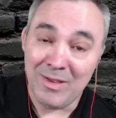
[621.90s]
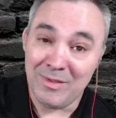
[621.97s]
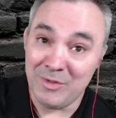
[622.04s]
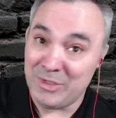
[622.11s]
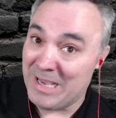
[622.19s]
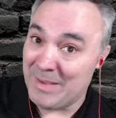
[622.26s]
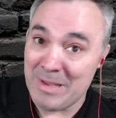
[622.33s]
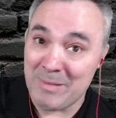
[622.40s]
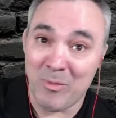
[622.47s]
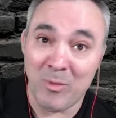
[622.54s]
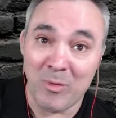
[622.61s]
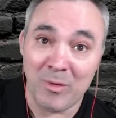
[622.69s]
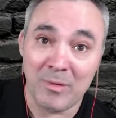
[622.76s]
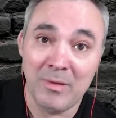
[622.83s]
you got to make
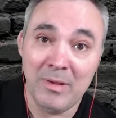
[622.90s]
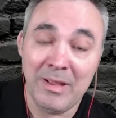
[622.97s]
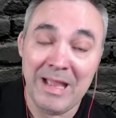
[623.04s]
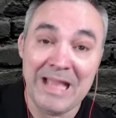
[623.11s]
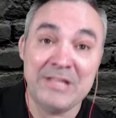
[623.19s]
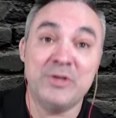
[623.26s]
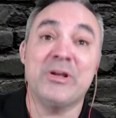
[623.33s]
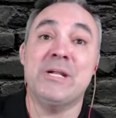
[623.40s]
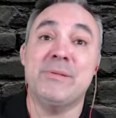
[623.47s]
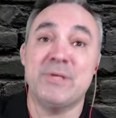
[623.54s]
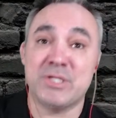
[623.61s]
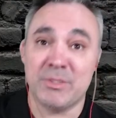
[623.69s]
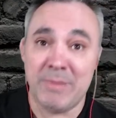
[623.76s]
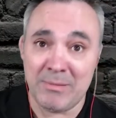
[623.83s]
more, and your
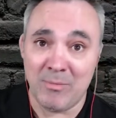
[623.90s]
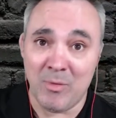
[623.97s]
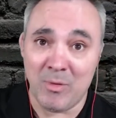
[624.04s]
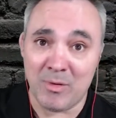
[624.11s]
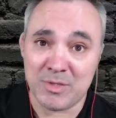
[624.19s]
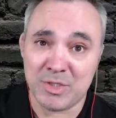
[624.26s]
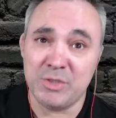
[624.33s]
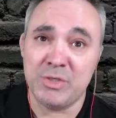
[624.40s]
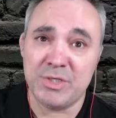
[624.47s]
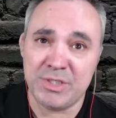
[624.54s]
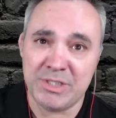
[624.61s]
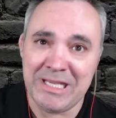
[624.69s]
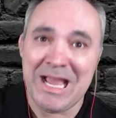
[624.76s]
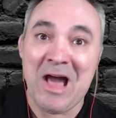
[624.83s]
enemy's gonna make more. So you
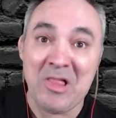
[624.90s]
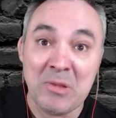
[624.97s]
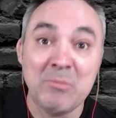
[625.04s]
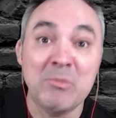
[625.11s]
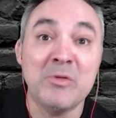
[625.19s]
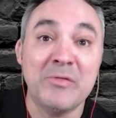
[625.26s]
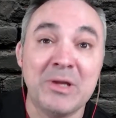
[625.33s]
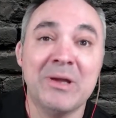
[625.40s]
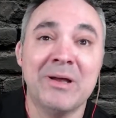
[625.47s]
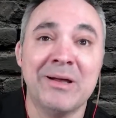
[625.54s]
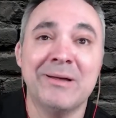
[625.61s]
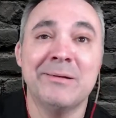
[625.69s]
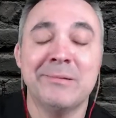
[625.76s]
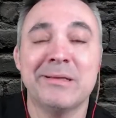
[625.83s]
see how the movie
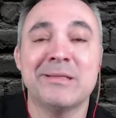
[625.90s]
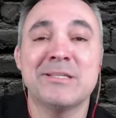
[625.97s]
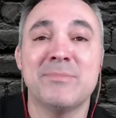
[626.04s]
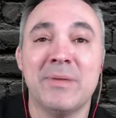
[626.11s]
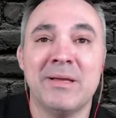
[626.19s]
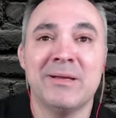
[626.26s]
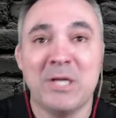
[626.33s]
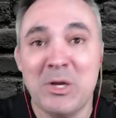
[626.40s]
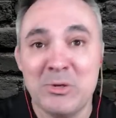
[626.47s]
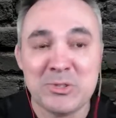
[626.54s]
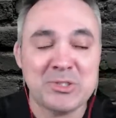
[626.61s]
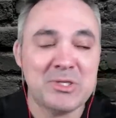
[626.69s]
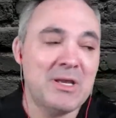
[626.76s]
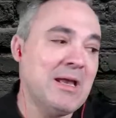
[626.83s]

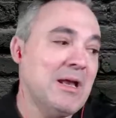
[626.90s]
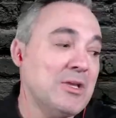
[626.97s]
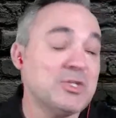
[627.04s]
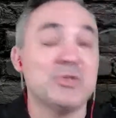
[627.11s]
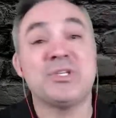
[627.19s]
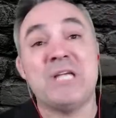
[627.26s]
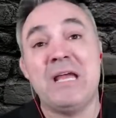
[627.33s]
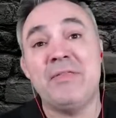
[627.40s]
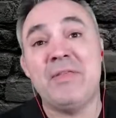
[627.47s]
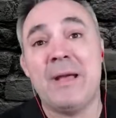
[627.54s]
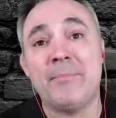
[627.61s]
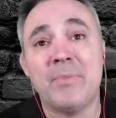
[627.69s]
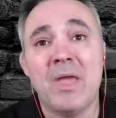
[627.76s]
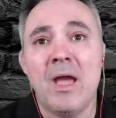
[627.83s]
goes. So saying
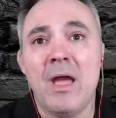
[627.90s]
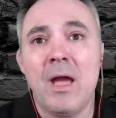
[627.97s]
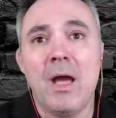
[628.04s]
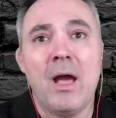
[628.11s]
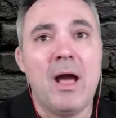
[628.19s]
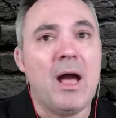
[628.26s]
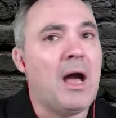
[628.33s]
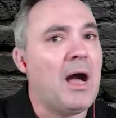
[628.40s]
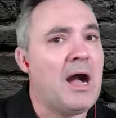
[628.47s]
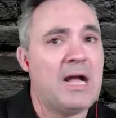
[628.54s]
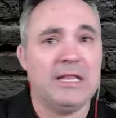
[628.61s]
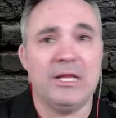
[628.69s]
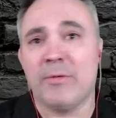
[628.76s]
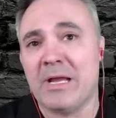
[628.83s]
that,
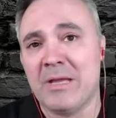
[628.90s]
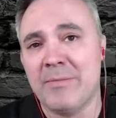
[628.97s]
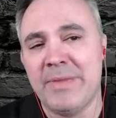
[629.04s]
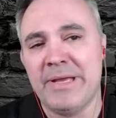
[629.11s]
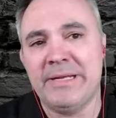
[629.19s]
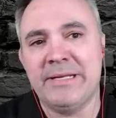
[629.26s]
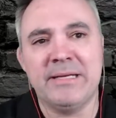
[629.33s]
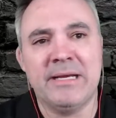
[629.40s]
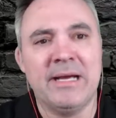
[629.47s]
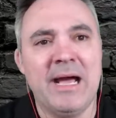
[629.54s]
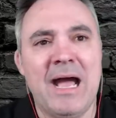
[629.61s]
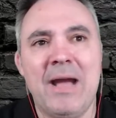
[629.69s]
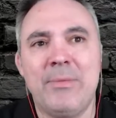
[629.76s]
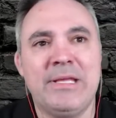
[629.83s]
highly recommend it.
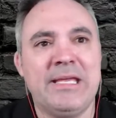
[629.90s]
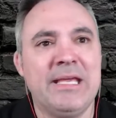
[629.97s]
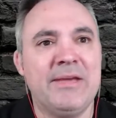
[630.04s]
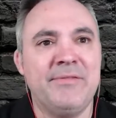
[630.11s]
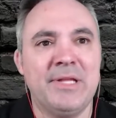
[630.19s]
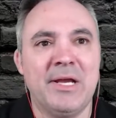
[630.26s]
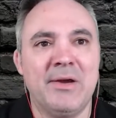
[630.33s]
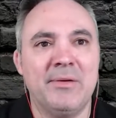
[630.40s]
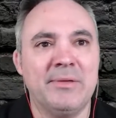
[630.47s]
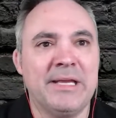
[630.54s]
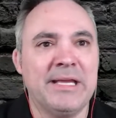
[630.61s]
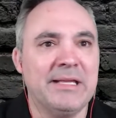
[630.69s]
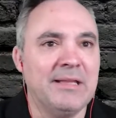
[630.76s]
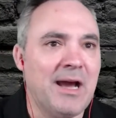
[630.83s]
I would give,
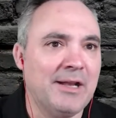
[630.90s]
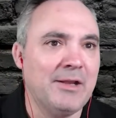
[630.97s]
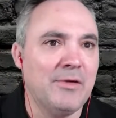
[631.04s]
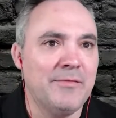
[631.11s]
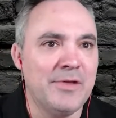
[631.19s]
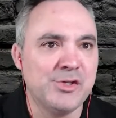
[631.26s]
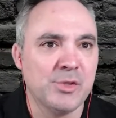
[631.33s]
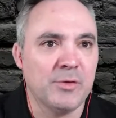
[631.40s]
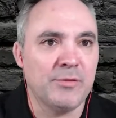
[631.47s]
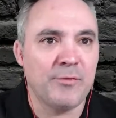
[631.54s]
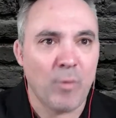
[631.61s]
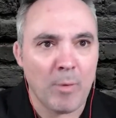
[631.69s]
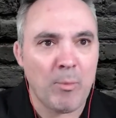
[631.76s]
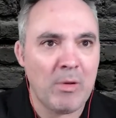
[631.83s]
again, audio visual
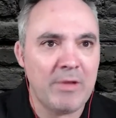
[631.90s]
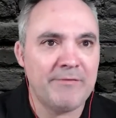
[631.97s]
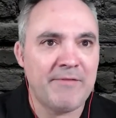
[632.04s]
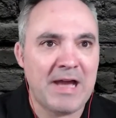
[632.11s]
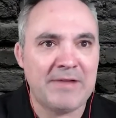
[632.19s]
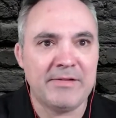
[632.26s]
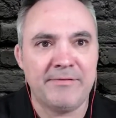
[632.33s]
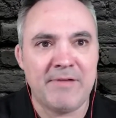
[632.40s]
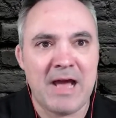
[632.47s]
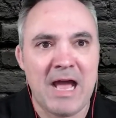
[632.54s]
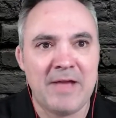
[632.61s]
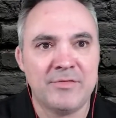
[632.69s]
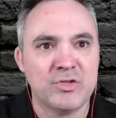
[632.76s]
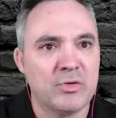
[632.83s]
4.5 out of
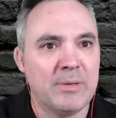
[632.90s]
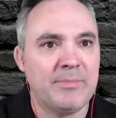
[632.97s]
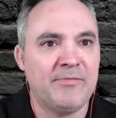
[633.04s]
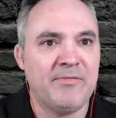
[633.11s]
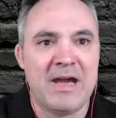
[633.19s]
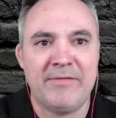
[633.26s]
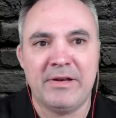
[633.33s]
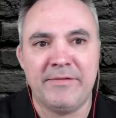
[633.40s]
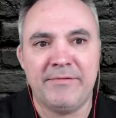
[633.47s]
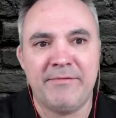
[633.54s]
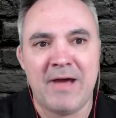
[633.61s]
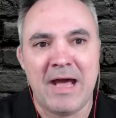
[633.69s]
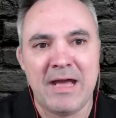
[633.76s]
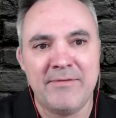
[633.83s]
5, script 5 out of
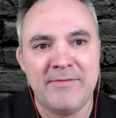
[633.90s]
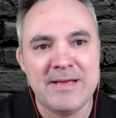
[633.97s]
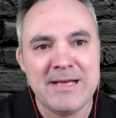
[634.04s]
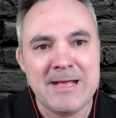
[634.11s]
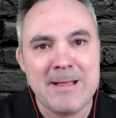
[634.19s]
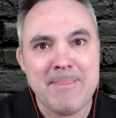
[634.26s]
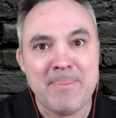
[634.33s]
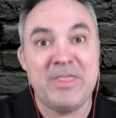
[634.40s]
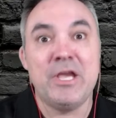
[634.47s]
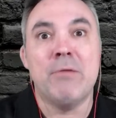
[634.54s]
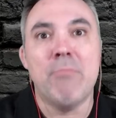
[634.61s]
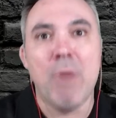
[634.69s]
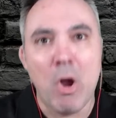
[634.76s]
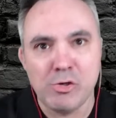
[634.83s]
5. The
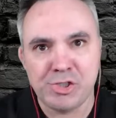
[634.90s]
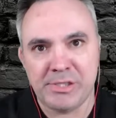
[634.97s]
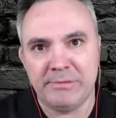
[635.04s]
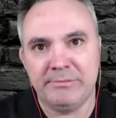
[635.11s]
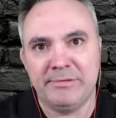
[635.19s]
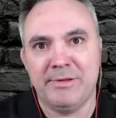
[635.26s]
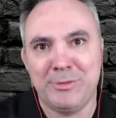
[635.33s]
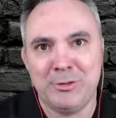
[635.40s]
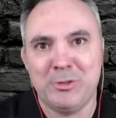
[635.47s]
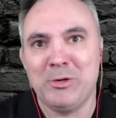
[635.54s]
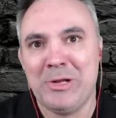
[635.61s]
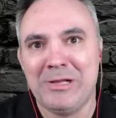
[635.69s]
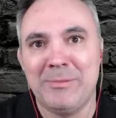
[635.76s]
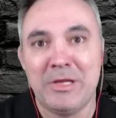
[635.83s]
emotion, the
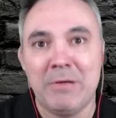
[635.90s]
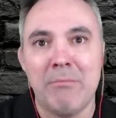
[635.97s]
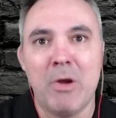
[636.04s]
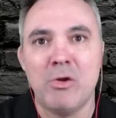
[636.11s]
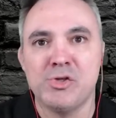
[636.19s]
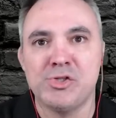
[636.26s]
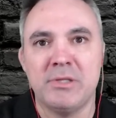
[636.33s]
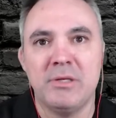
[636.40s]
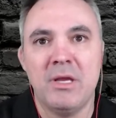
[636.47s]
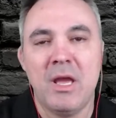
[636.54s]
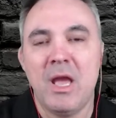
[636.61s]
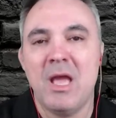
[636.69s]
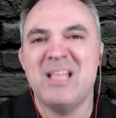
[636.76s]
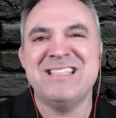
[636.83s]
third element, the emotion,
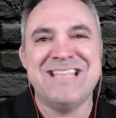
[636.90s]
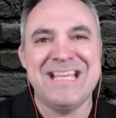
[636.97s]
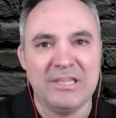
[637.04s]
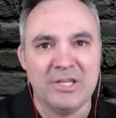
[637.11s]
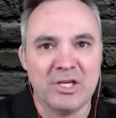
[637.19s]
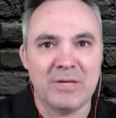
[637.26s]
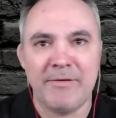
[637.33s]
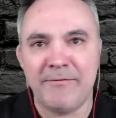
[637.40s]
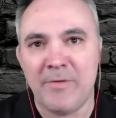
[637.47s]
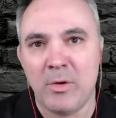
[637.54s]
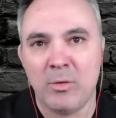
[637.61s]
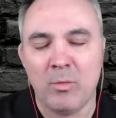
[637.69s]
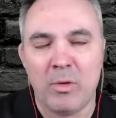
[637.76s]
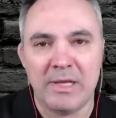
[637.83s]
didn't look at my
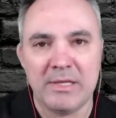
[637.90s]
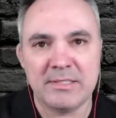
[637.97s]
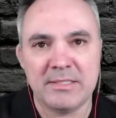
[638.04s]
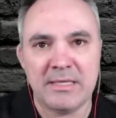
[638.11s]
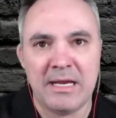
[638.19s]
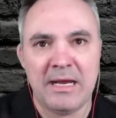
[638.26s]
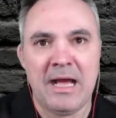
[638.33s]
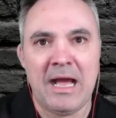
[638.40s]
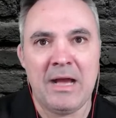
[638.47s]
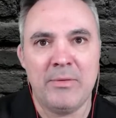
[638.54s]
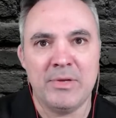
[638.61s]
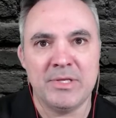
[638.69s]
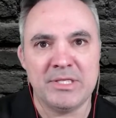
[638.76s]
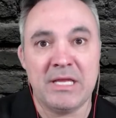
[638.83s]
phone once. I
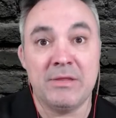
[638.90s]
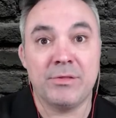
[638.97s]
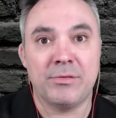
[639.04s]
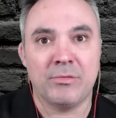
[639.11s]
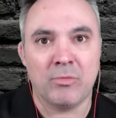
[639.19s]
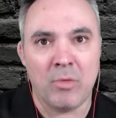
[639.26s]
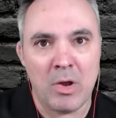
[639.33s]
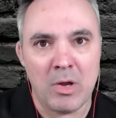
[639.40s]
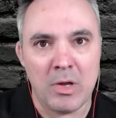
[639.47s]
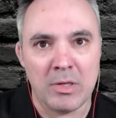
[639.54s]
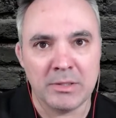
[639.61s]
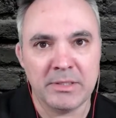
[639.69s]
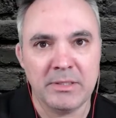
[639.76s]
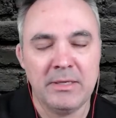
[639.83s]
was
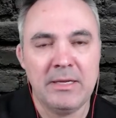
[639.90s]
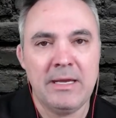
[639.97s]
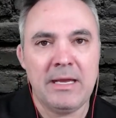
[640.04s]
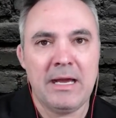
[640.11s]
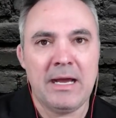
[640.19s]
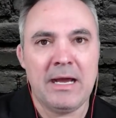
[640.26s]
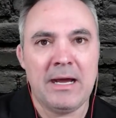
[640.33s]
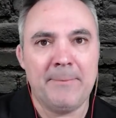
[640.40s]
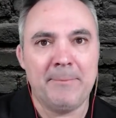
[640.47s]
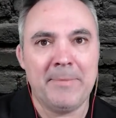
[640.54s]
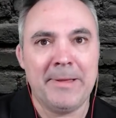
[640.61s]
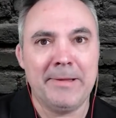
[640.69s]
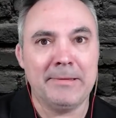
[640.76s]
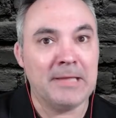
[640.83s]
enthralled. A
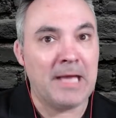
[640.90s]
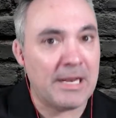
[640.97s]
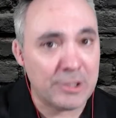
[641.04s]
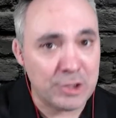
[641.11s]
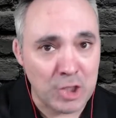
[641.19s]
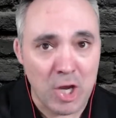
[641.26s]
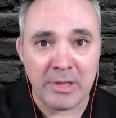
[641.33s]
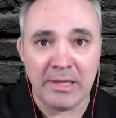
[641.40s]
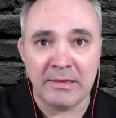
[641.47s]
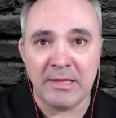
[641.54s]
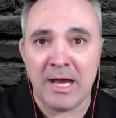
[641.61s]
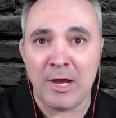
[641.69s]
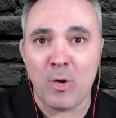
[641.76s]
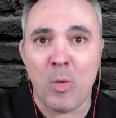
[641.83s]
lot of talking, a
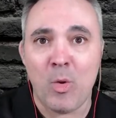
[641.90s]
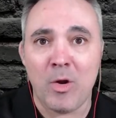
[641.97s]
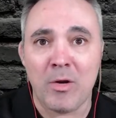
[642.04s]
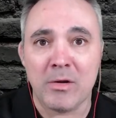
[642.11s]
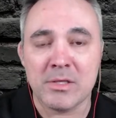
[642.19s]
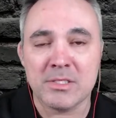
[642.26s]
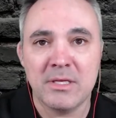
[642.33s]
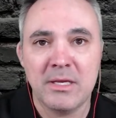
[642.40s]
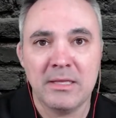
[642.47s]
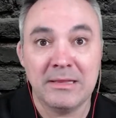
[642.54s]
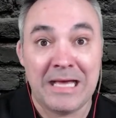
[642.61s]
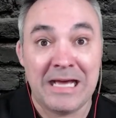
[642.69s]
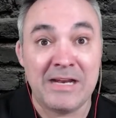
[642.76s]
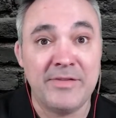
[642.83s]
lot of words,
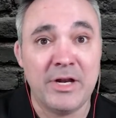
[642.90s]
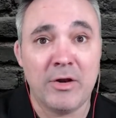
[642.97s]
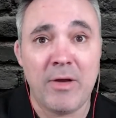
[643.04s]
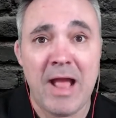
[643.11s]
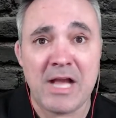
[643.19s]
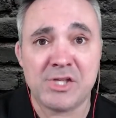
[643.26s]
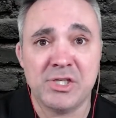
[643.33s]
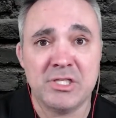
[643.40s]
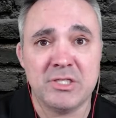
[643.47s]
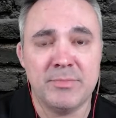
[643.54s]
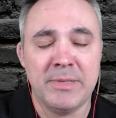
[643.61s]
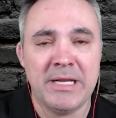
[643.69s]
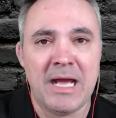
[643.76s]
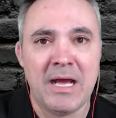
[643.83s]
a lot of interactions,
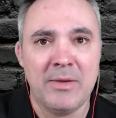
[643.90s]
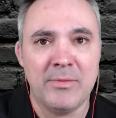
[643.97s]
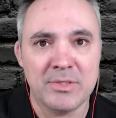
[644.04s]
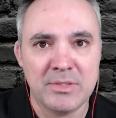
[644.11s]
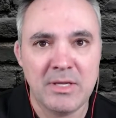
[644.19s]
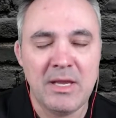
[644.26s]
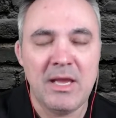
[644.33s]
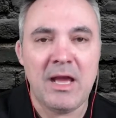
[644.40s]
but I was